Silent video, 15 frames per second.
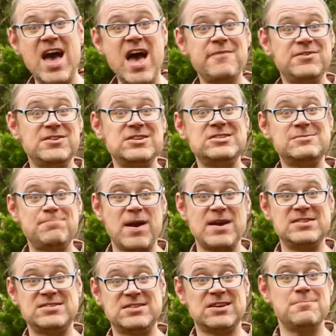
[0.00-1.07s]

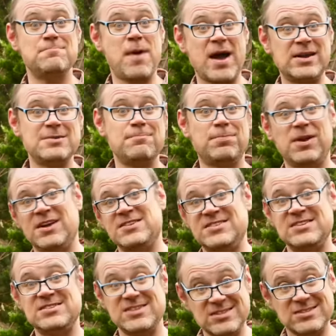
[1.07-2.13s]
evidence-based companion
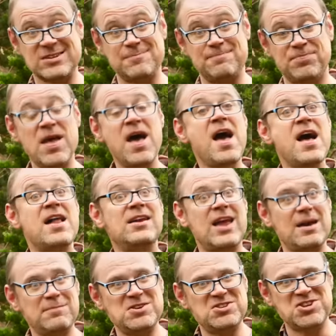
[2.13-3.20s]
planting system.
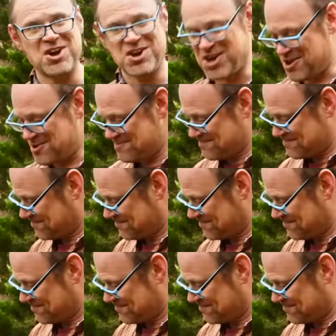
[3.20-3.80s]
Let me show you.